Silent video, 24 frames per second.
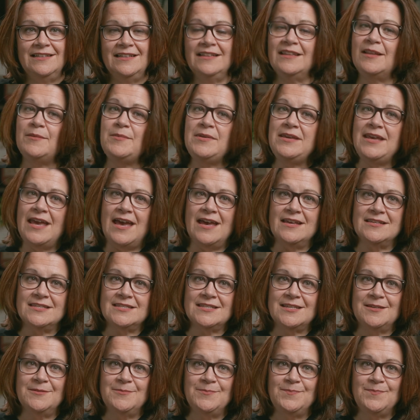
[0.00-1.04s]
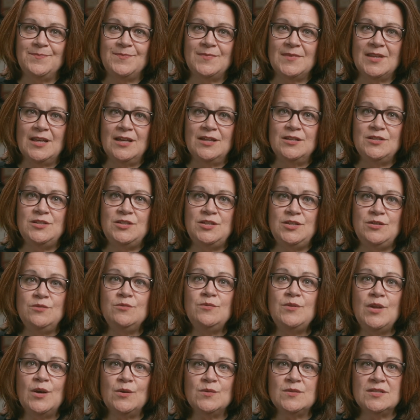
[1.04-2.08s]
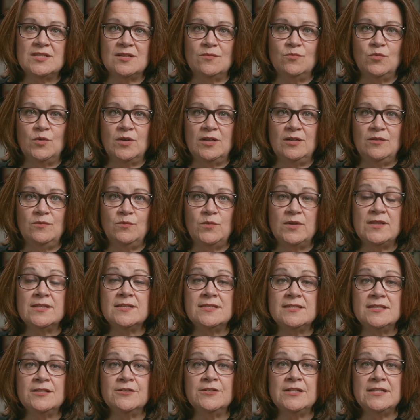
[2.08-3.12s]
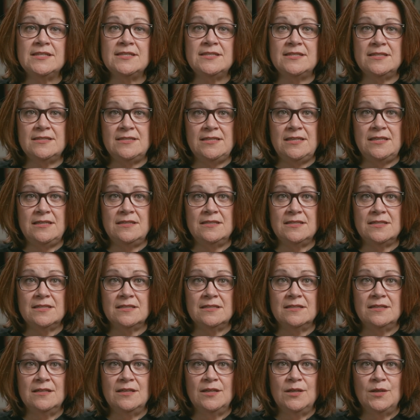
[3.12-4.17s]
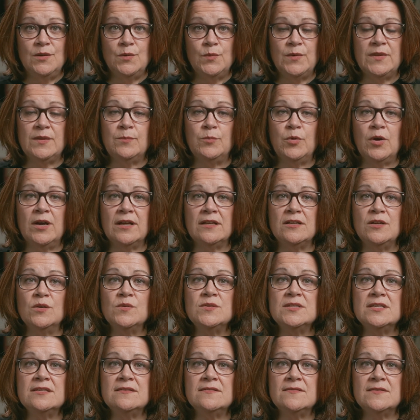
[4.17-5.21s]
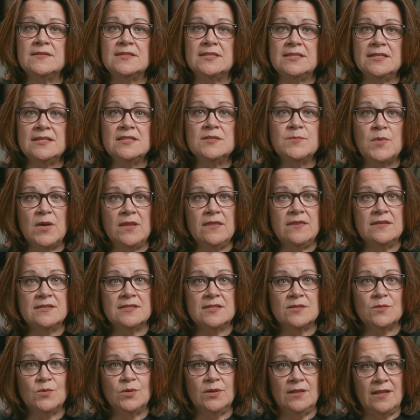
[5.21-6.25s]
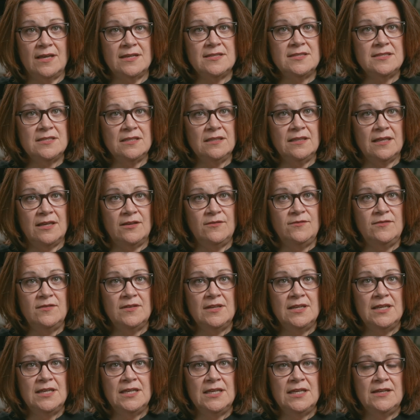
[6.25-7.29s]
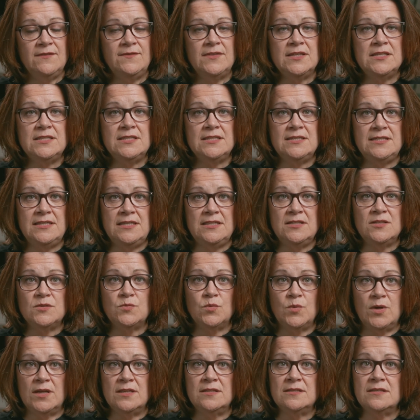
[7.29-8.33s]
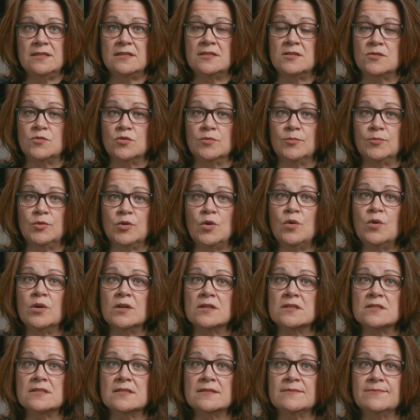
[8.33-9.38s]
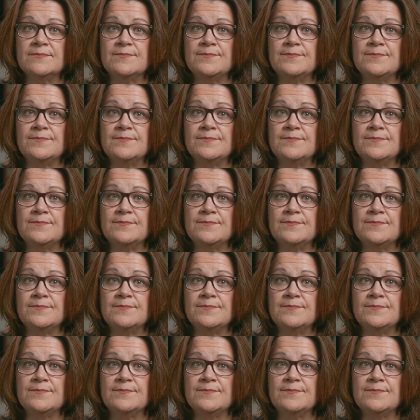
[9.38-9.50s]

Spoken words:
Let me ask, do you know someone with a serious disease, with a prognosis of 6 months or less to live if the disease runs its normal course?